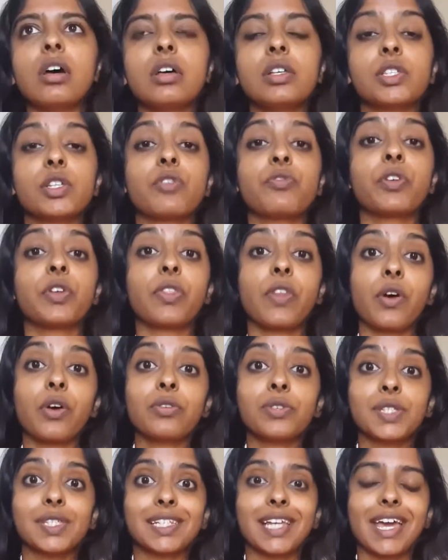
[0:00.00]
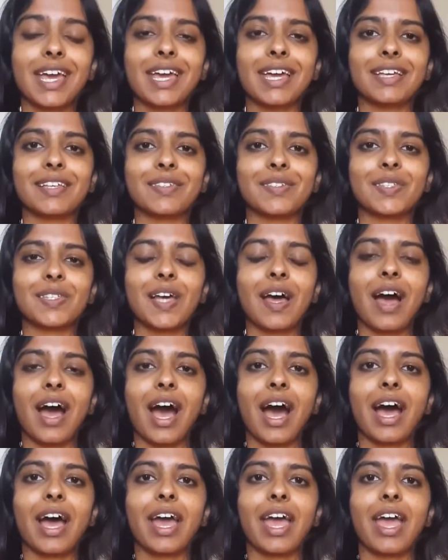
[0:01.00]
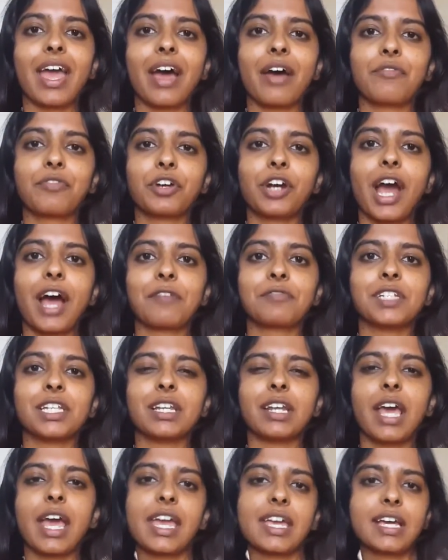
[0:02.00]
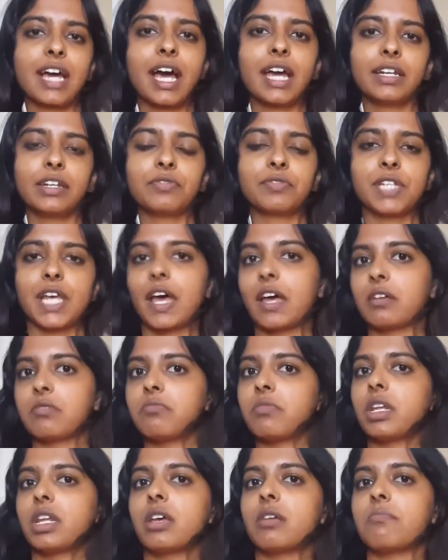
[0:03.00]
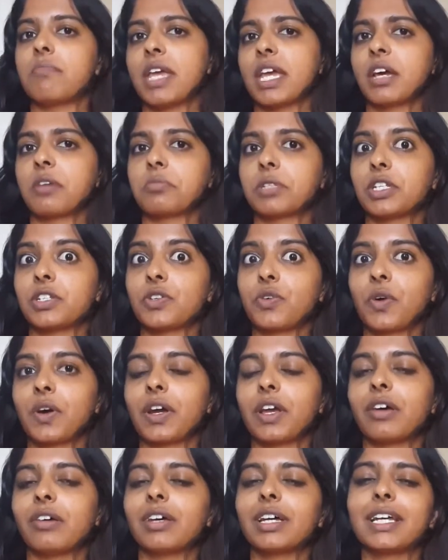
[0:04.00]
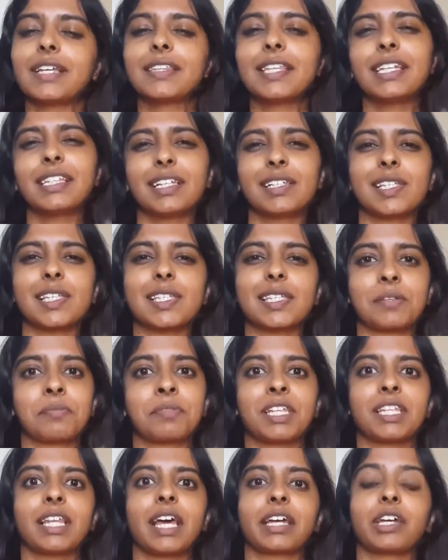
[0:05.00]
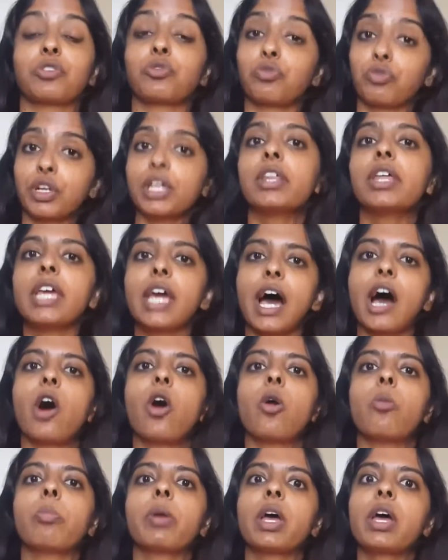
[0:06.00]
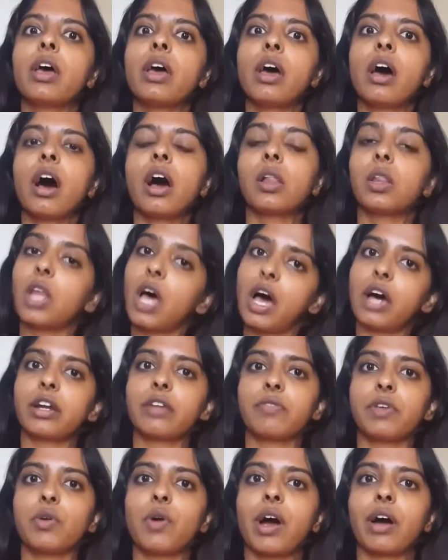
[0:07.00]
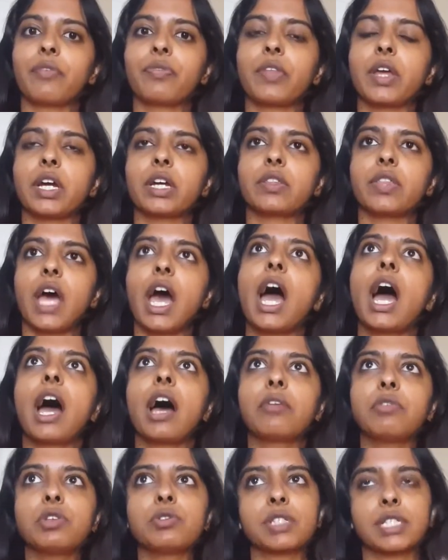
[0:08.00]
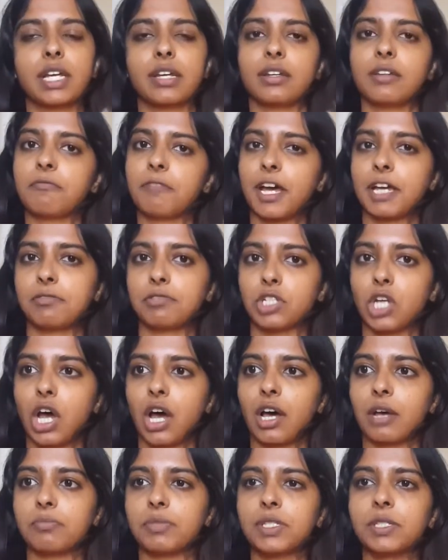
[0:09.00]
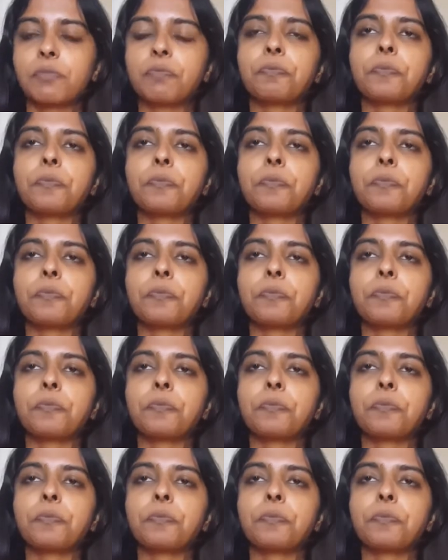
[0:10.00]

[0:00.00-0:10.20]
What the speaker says: So for those days, I have crafted a kind of 10-minute makeup tutorial, and I think this is something that can really help a lot of you out there that have those 9 to 5 jobs